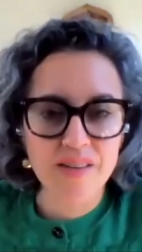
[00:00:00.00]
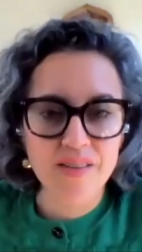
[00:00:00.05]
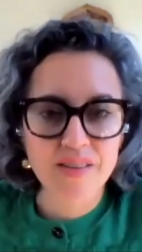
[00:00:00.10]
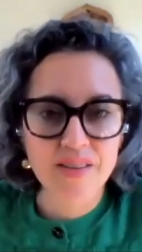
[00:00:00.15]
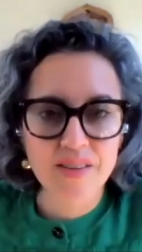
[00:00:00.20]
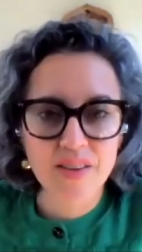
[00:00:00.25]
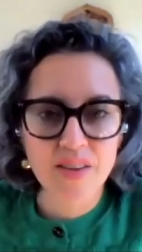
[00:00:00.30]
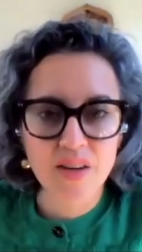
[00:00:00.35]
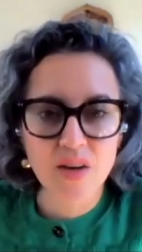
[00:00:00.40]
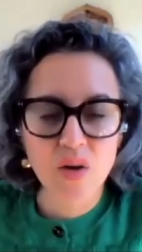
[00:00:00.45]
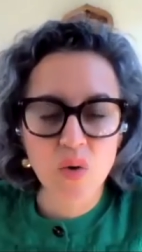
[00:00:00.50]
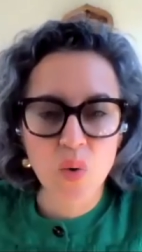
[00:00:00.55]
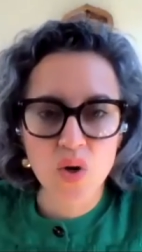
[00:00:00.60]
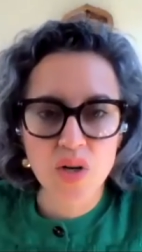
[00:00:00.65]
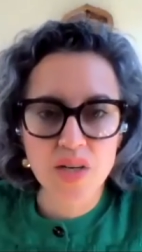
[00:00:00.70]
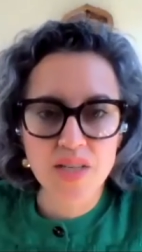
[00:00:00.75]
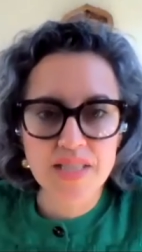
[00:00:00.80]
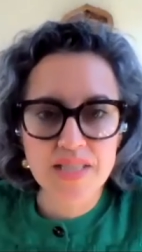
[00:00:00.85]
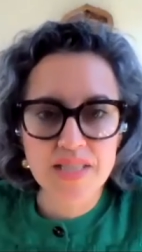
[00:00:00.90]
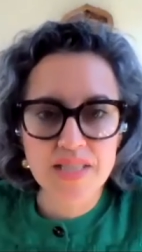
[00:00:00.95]
the
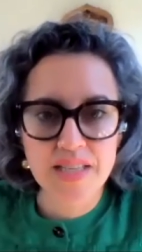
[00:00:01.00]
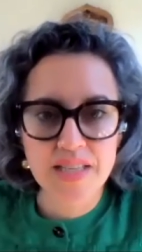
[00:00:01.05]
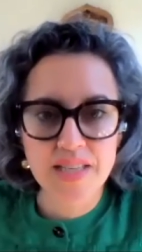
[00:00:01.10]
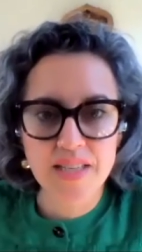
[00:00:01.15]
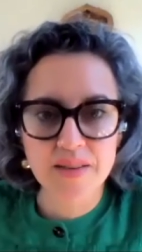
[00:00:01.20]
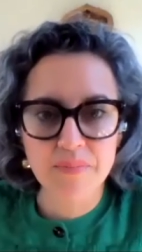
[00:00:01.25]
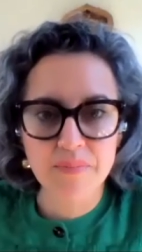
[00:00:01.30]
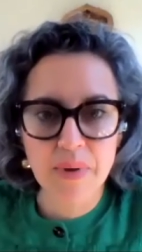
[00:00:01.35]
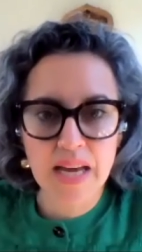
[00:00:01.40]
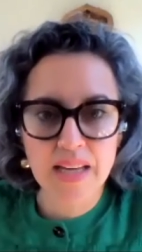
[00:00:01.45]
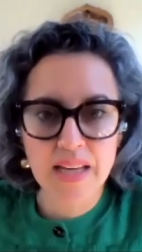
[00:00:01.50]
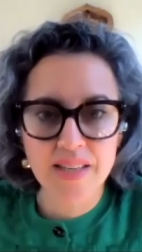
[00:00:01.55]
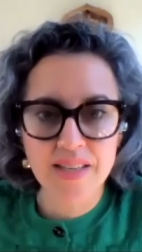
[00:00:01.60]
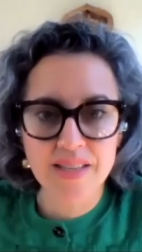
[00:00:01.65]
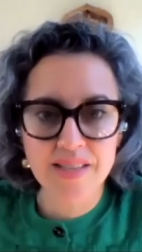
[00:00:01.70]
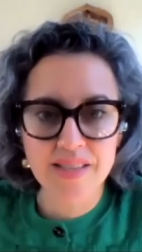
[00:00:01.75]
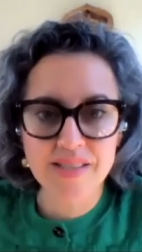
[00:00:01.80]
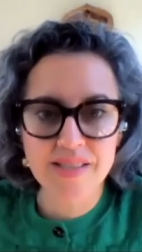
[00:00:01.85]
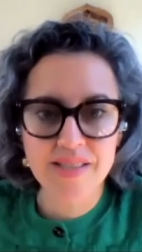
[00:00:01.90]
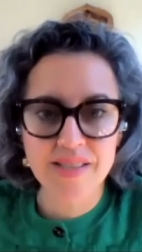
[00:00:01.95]
quarantine
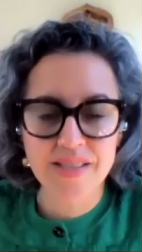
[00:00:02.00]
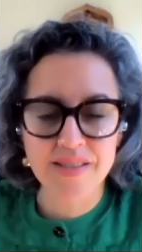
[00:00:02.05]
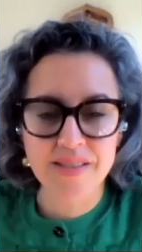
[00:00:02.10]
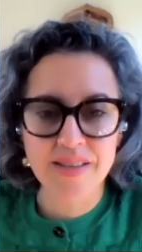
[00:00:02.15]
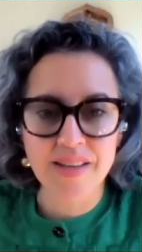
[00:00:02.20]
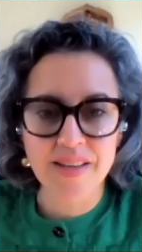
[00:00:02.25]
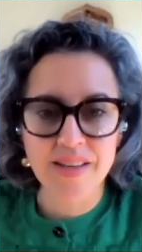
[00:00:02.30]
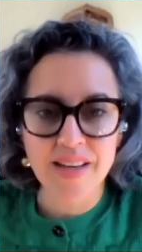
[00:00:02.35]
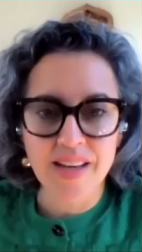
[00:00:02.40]
madness and